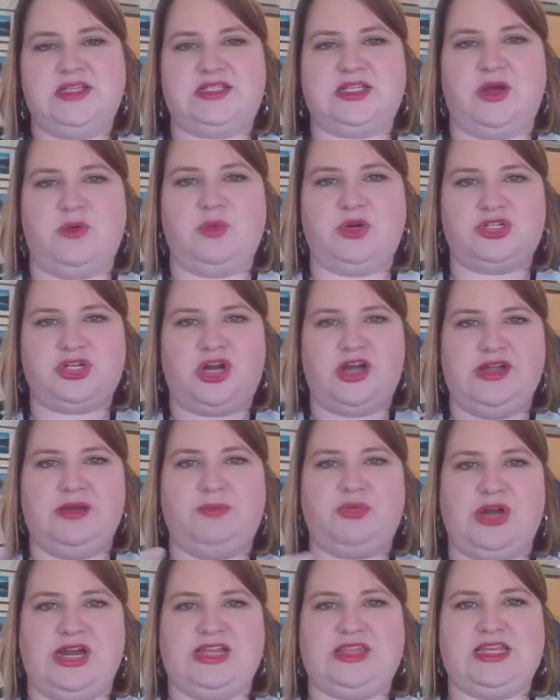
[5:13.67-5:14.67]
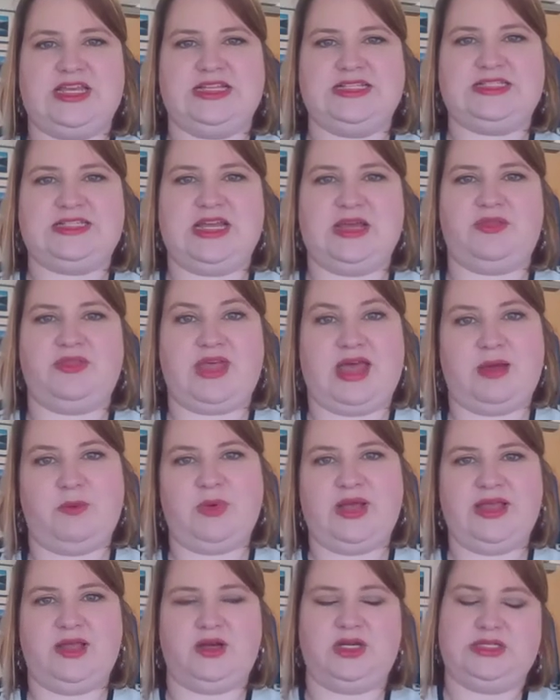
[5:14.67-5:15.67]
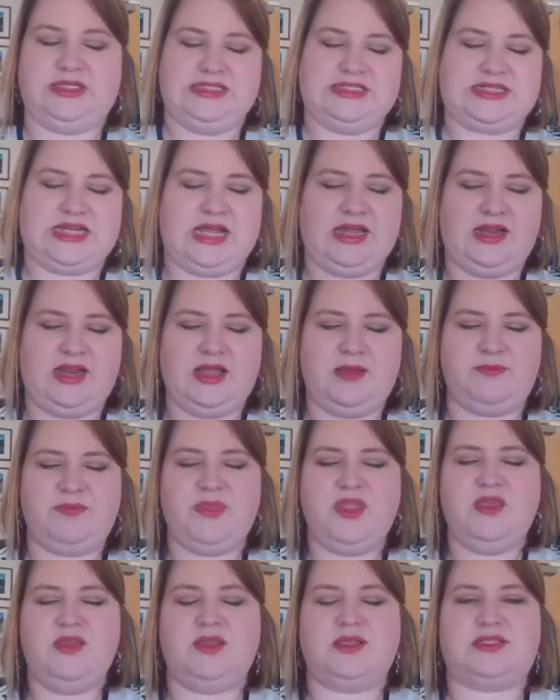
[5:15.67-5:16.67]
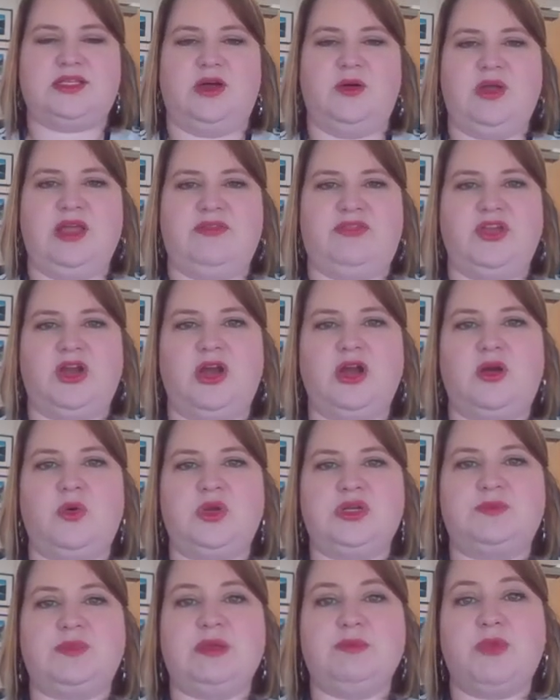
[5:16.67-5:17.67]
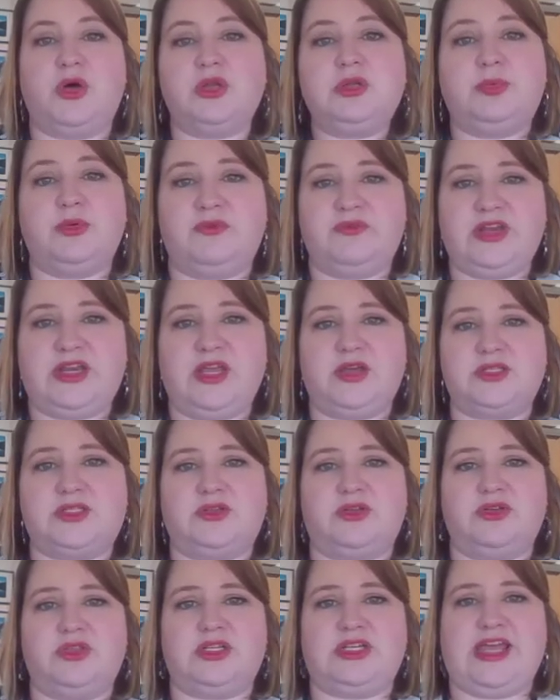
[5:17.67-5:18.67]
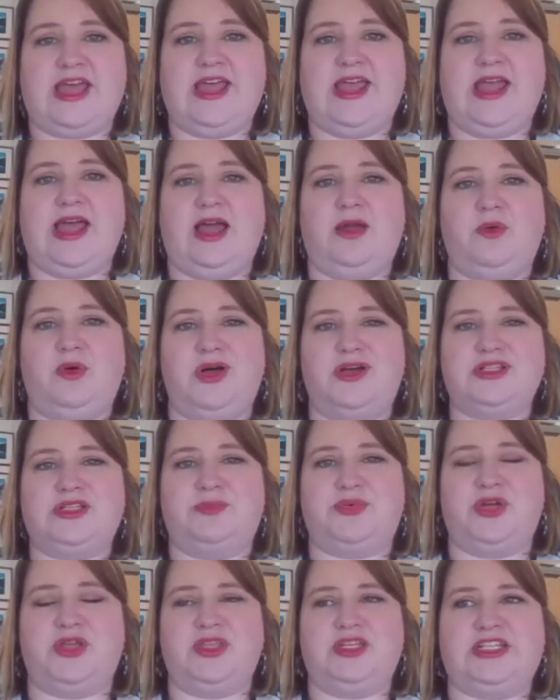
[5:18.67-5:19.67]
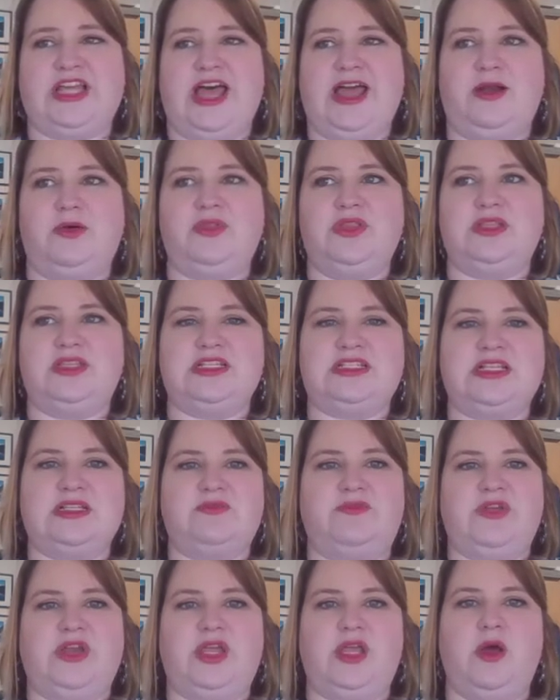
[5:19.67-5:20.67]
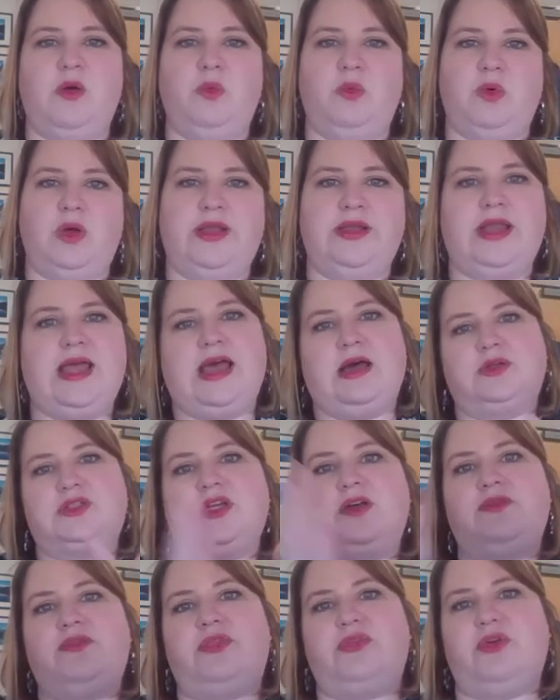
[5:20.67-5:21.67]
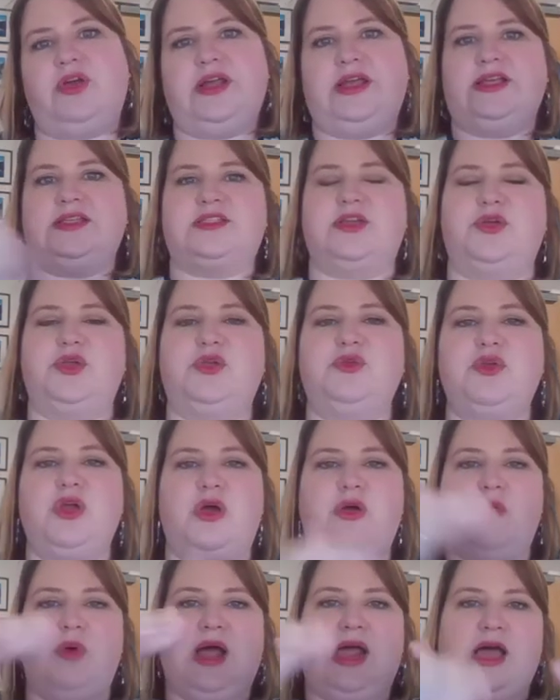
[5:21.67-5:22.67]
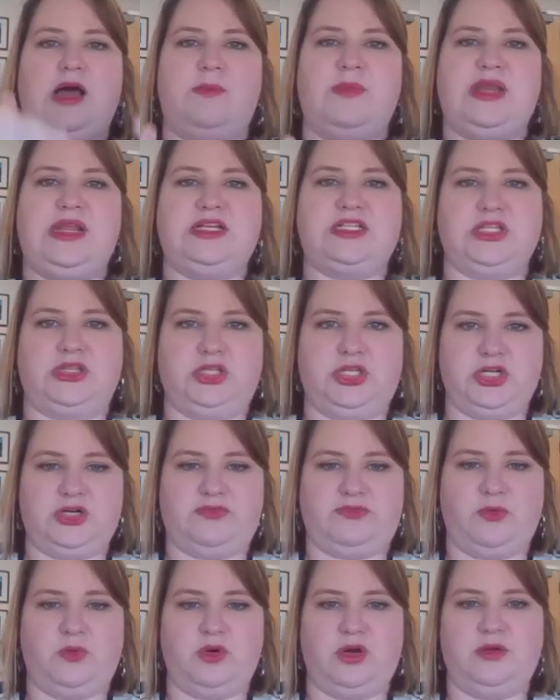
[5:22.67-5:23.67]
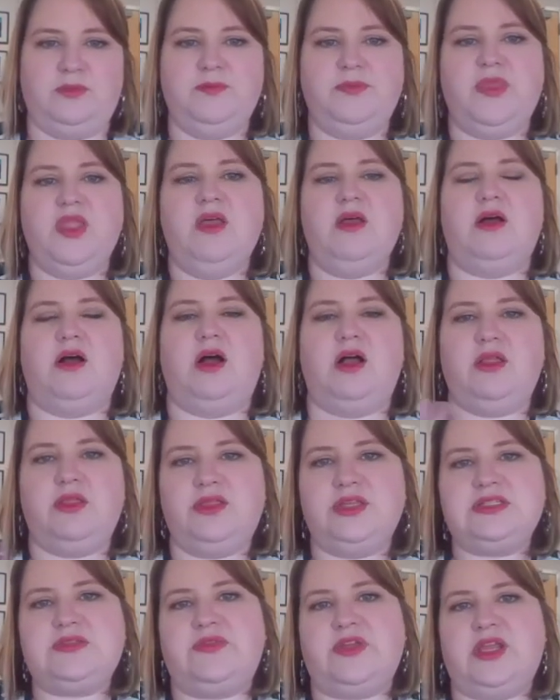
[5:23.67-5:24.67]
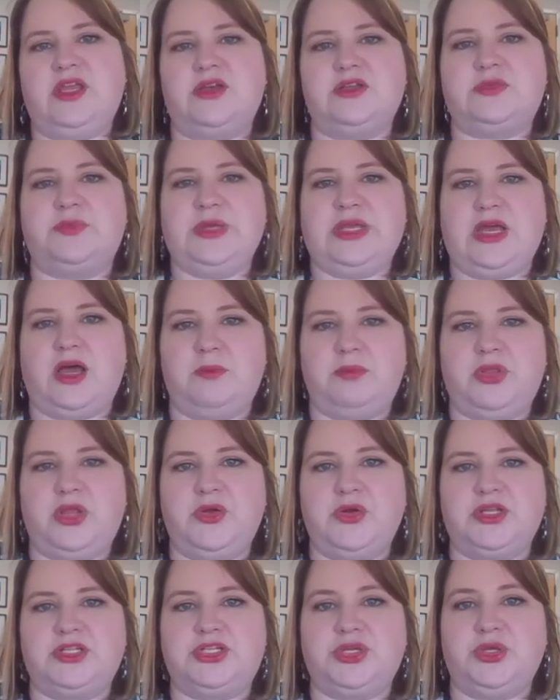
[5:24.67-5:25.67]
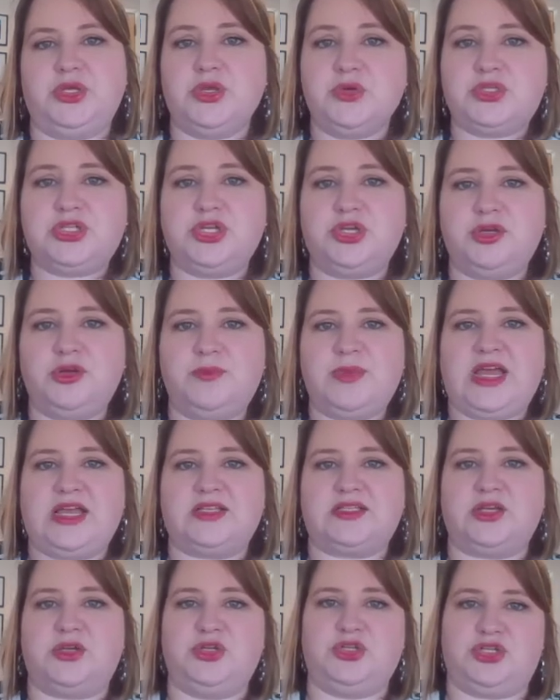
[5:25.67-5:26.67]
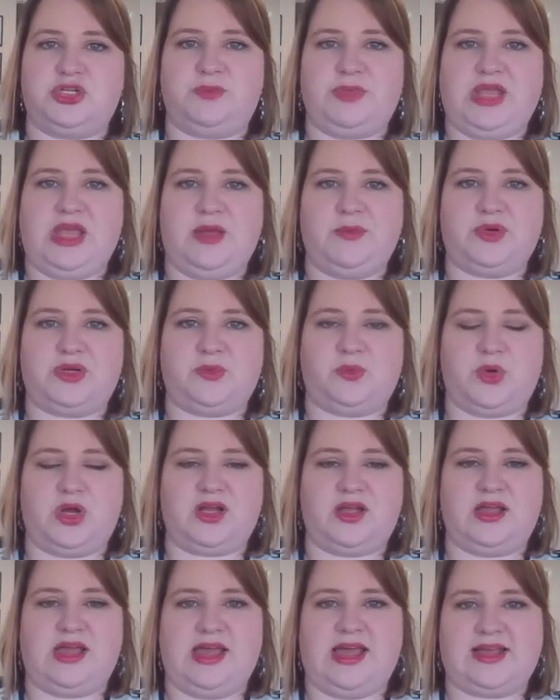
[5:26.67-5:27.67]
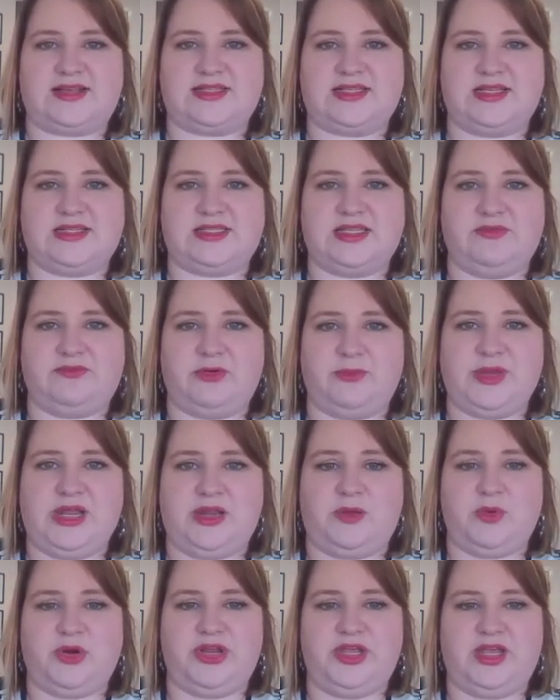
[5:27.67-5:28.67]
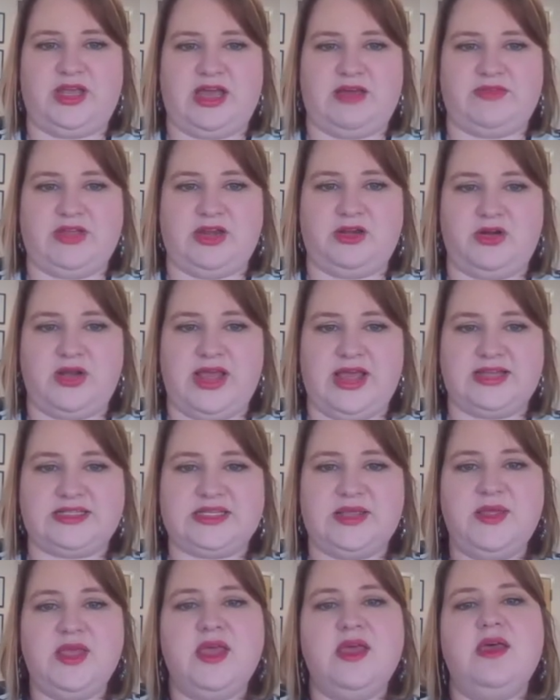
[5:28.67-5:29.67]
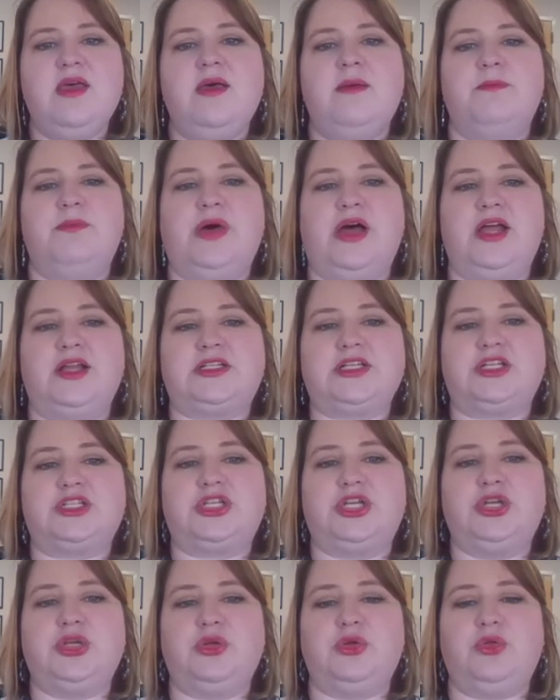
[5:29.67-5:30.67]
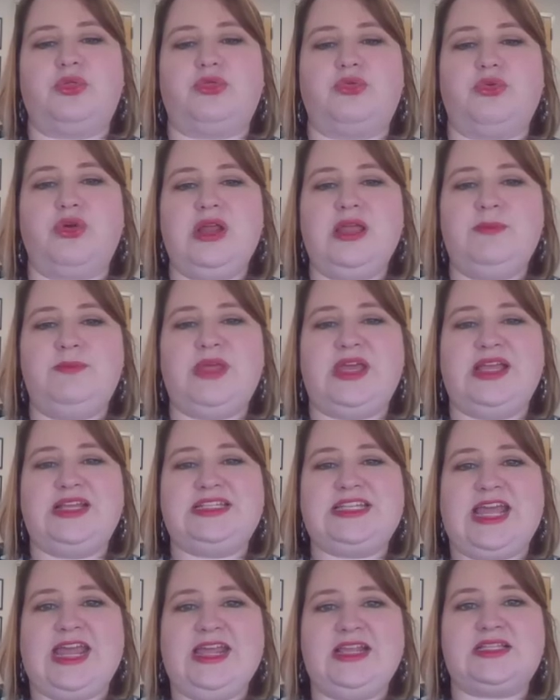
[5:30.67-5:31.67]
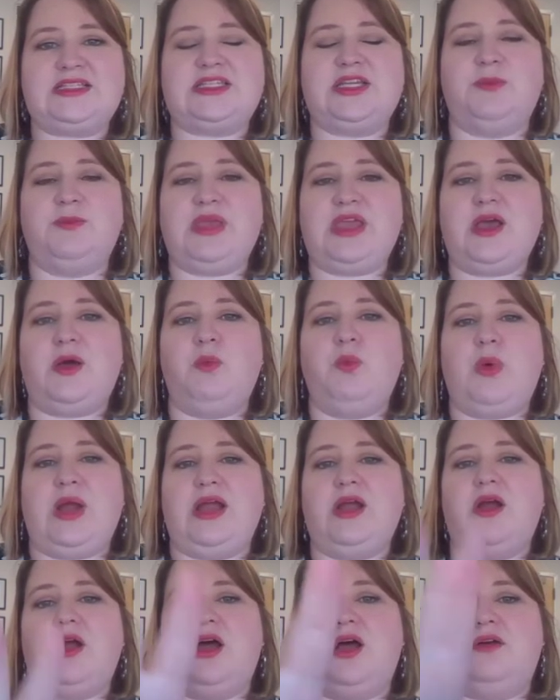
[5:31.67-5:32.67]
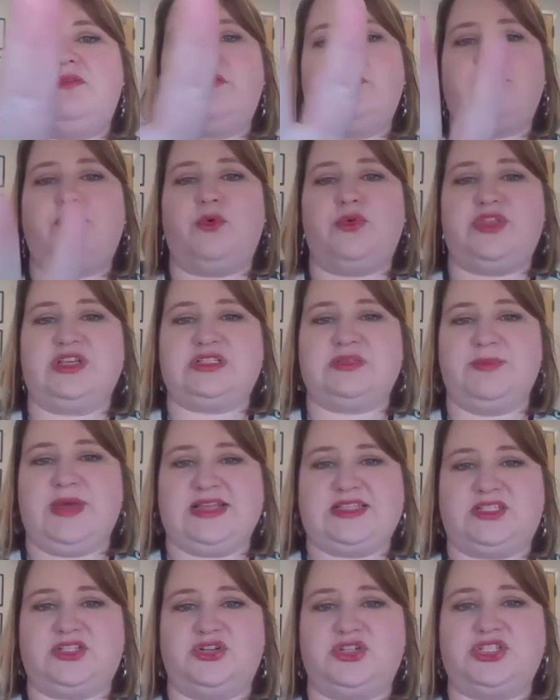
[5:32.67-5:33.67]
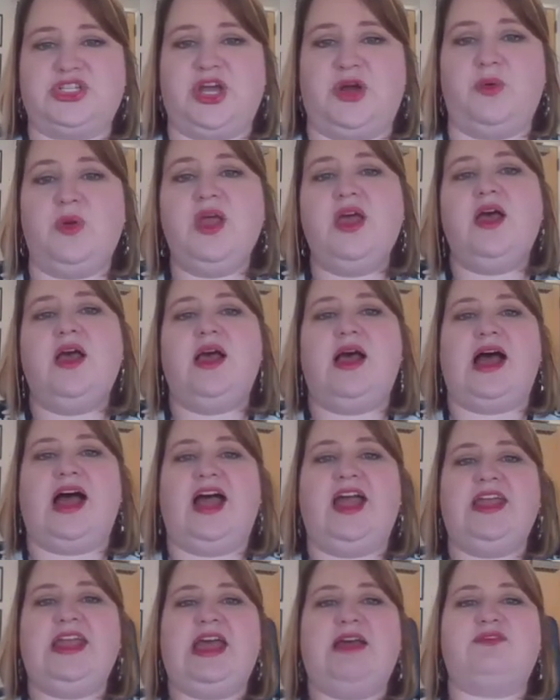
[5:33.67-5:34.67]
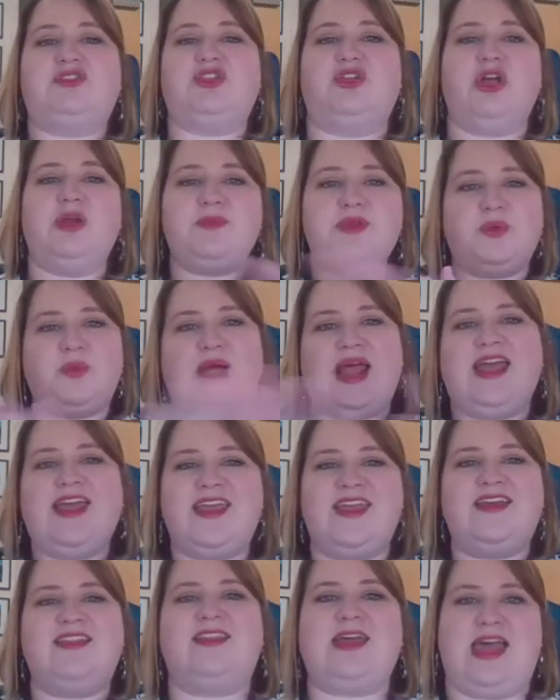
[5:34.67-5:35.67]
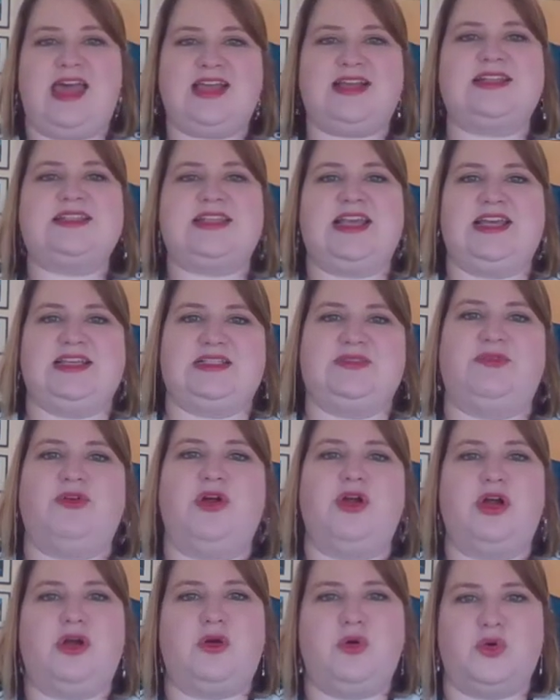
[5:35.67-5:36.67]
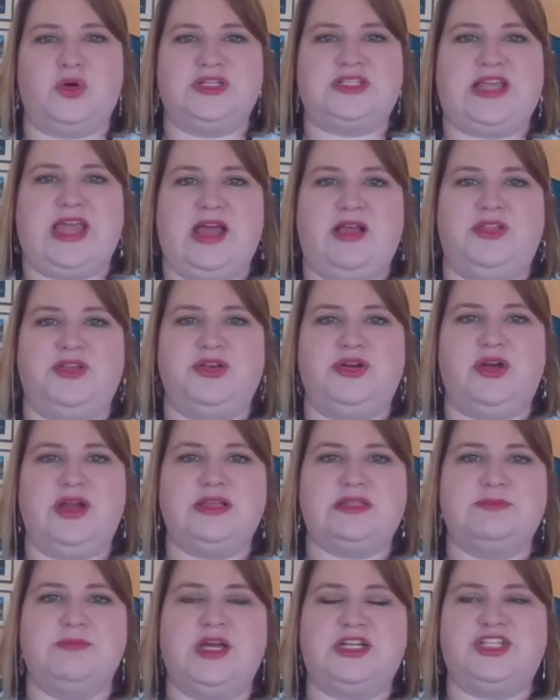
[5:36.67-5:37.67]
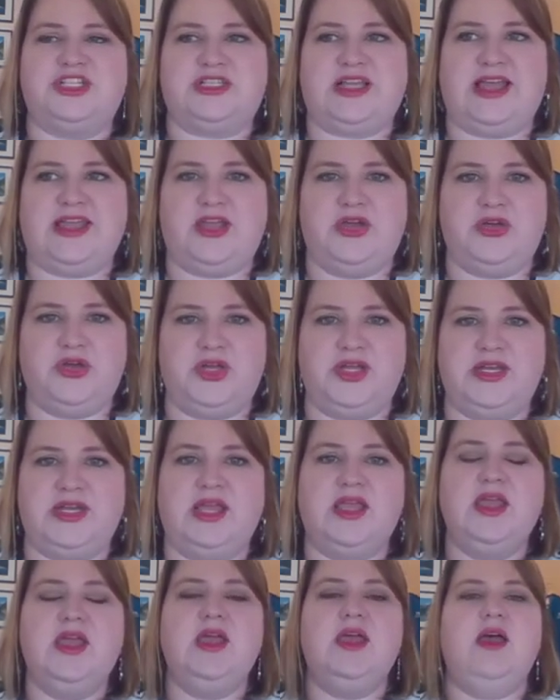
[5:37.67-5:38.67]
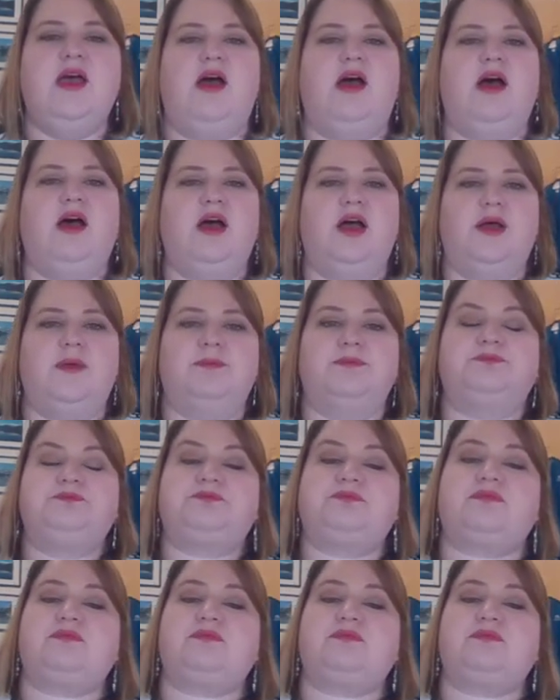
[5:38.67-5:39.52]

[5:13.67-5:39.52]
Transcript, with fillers: So we're trying to break things down that way, or at least I am. So if there are going to be multiple videos through the day, I will also put in the title that this is video one out of three. So you know how many to look for. All of these videos will be uploaded to YouTube. And so you should be able to access them from anywhere you have internet. But three big dates to be aware of for the semester. So I have trimmed away the excess for our course calendar as much as I could. Um,